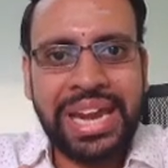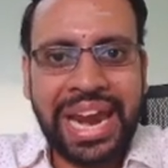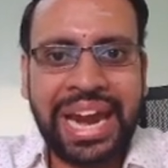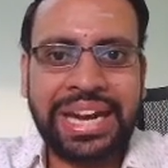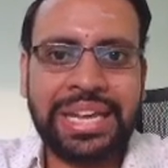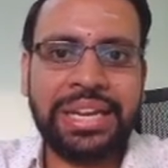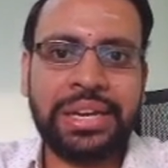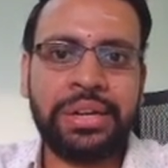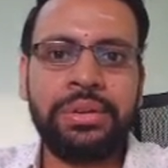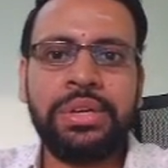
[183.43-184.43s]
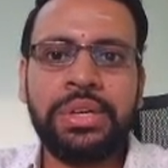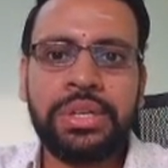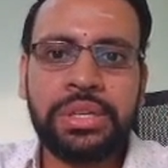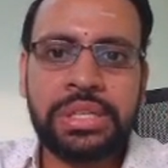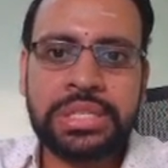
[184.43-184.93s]
add here
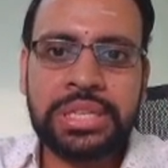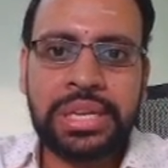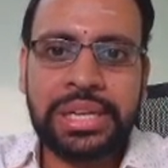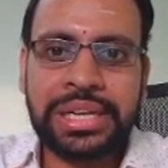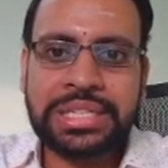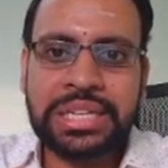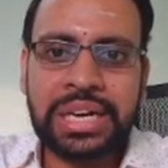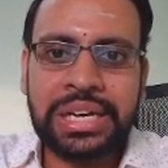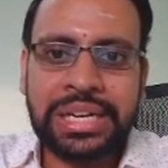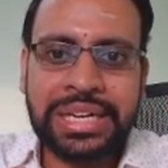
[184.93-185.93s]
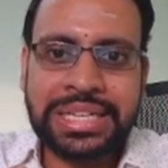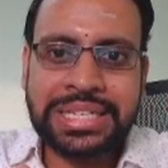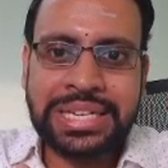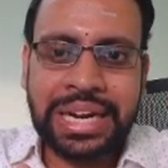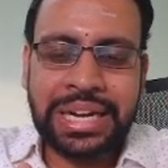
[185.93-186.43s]
is, let's call it as
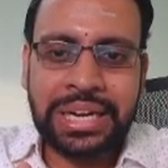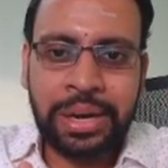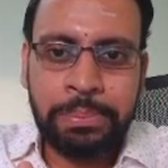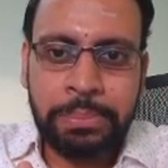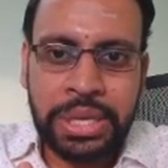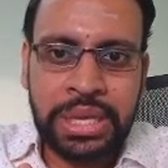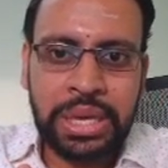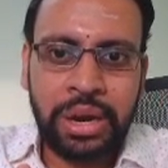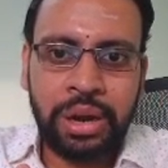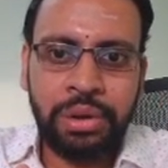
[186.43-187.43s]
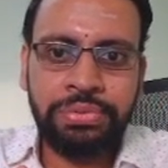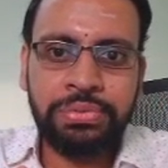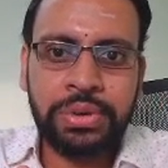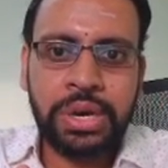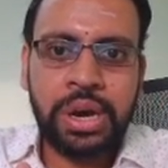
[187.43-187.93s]
delta B of
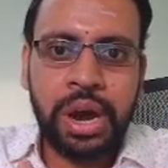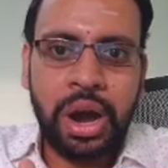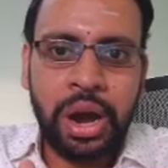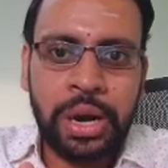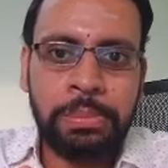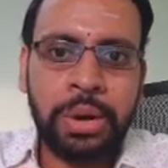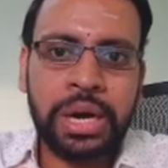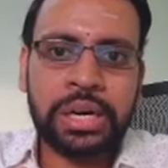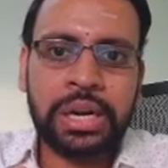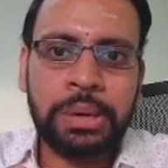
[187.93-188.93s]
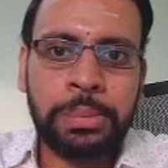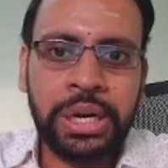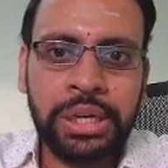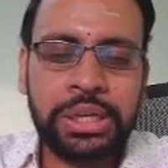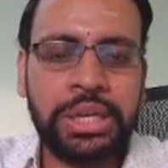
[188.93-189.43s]
R bar
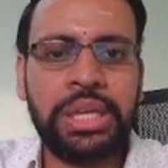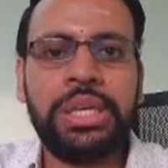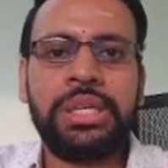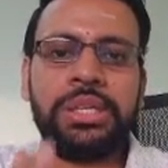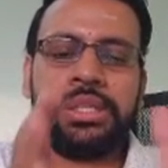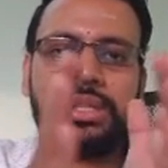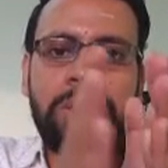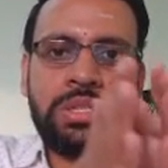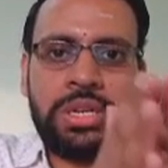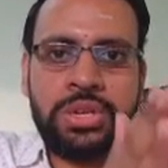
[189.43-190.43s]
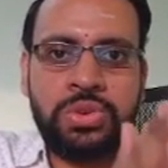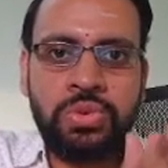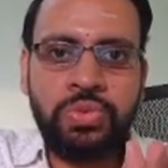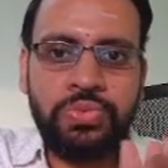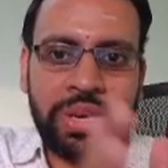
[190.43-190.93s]
comma T. There is a
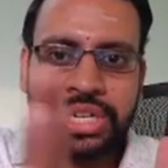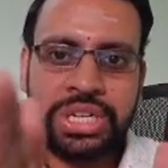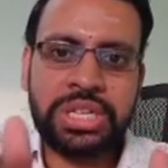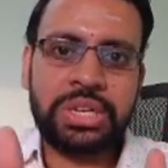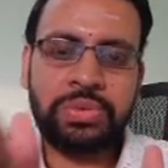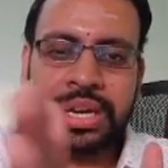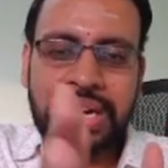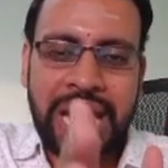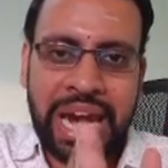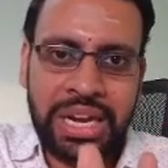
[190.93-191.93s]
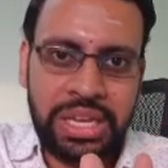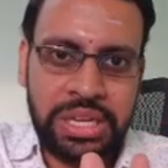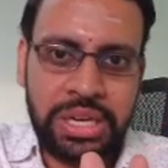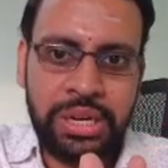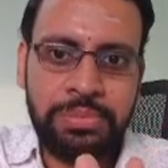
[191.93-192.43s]
new function that we are adding
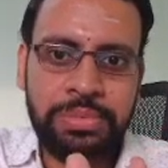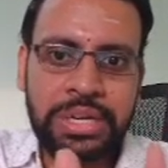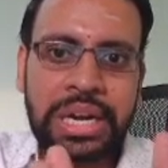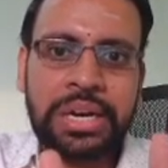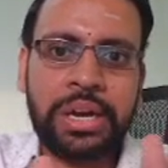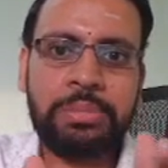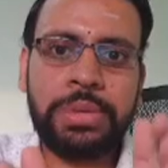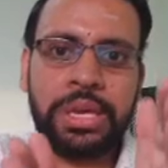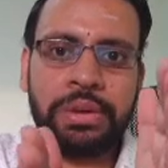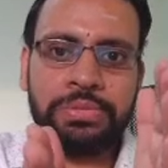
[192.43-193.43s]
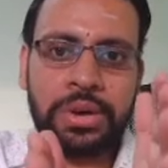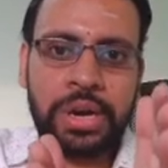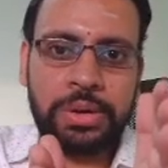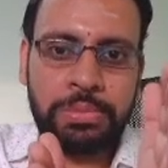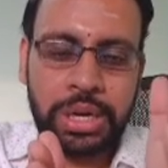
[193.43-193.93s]
here, delta B of
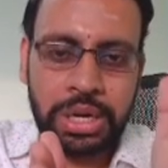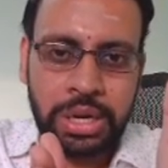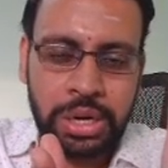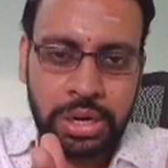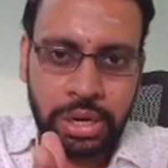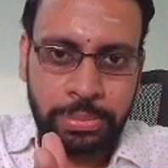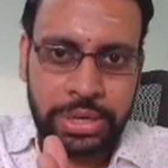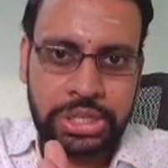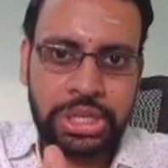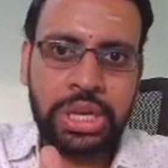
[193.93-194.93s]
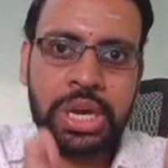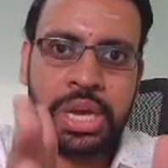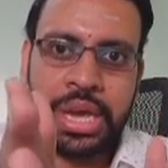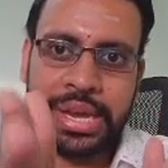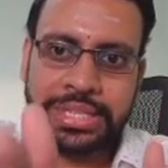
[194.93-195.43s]
R bar comma T.
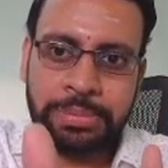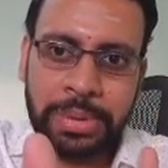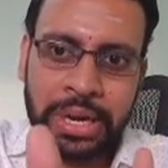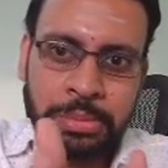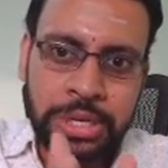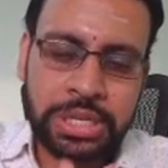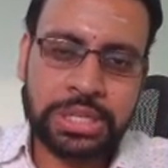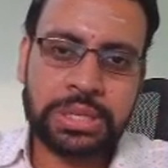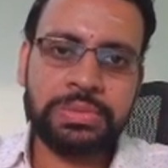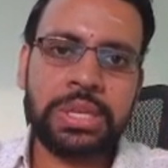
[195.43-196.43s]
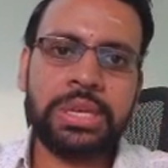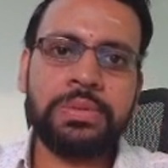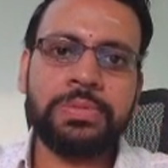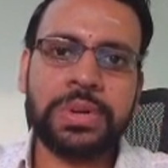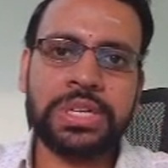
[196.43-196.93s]
As the parameters of the
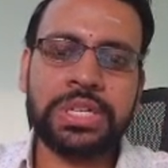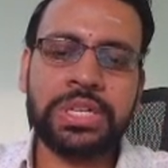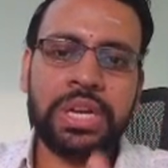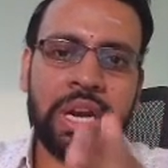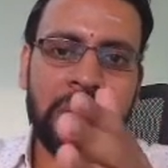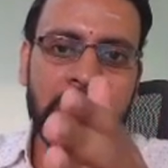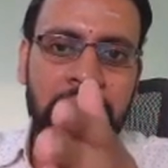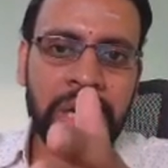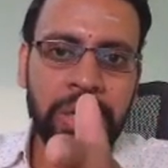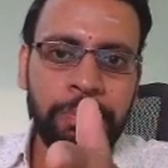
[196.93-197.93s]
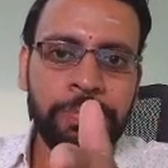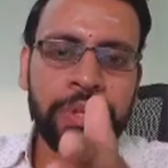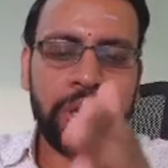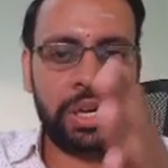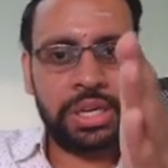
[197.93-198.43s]
function indicate,
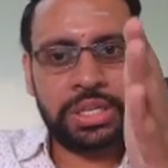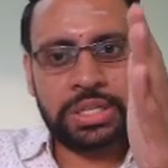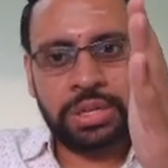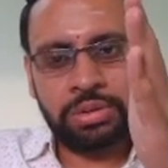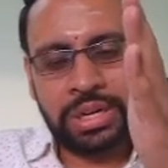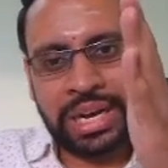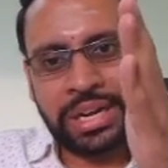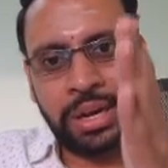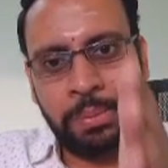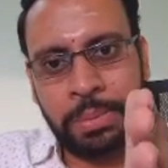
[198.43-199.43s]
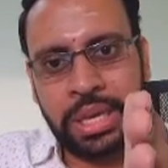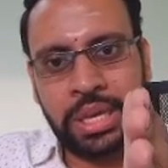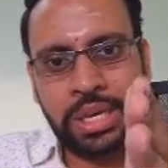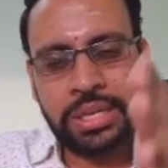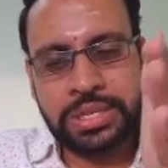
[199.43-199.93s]
it is now delta
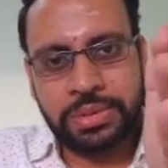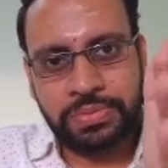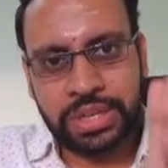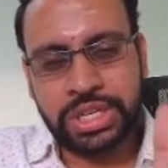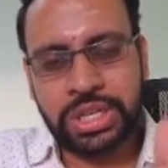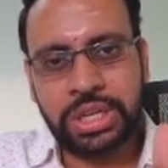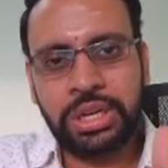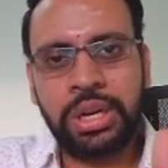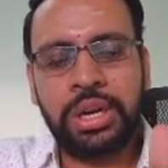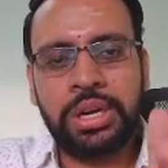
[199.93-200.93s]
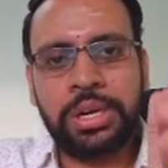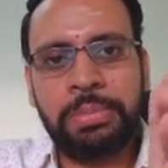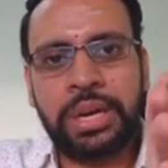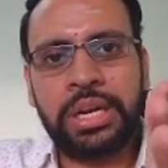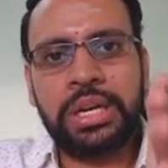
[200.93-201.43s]
B is the function
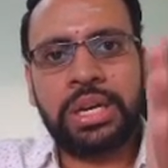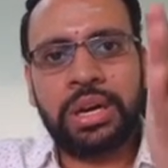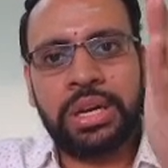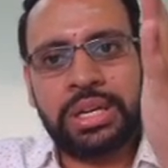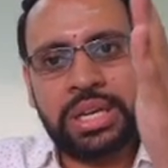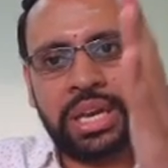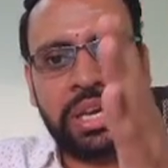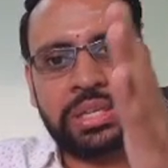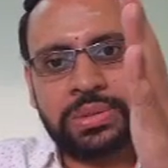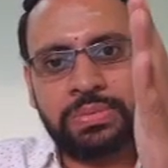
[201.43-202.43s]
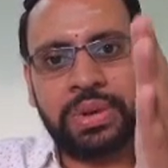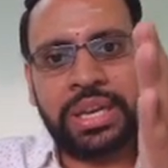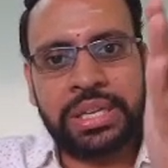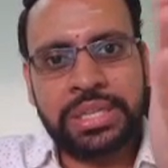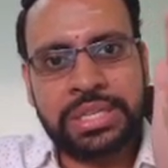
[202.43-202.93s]
dependent on X,
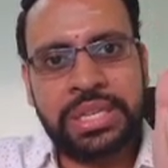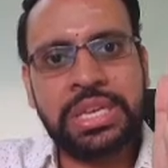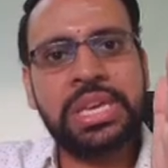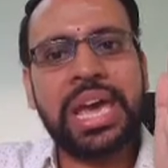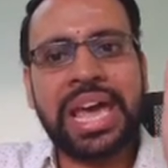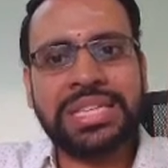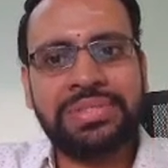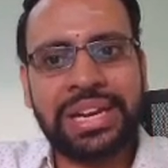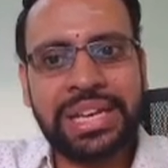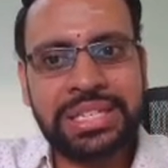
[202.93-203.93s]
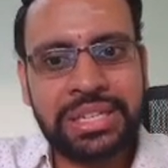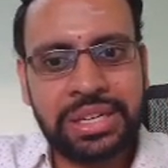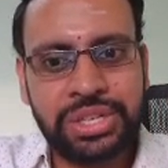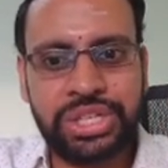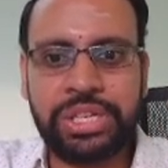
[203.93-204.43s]
Y, Z as well as
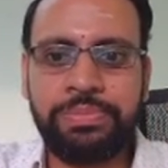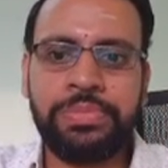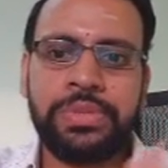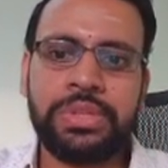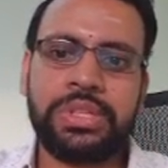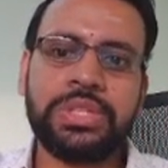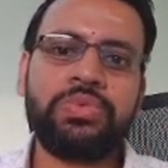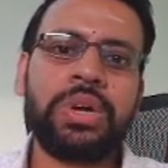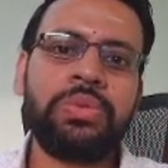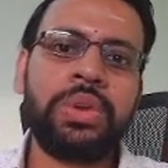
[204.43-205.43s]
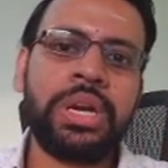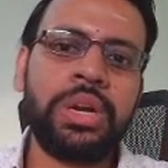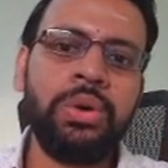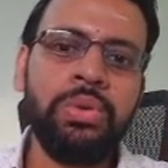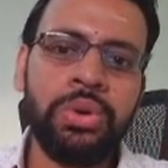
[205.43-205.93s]
T. That's what we are
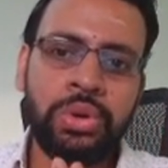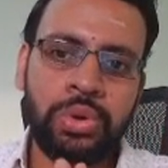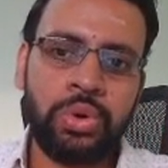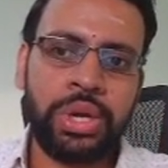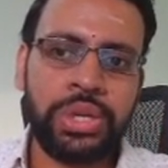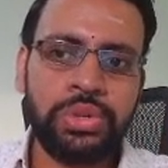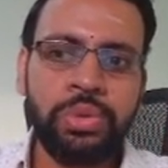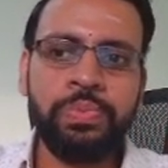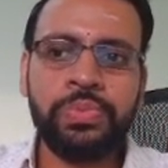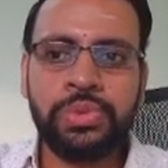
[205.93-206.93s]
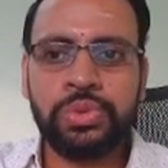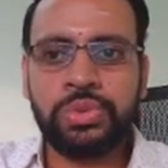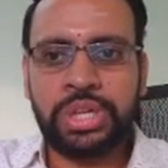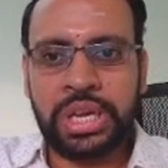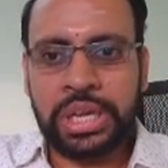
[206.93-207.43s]
now going to
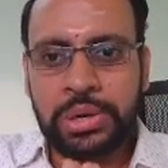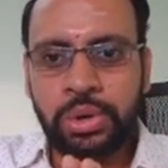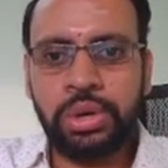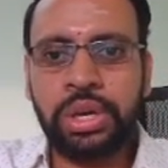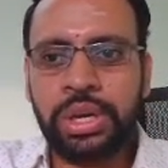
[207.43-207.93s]
take a look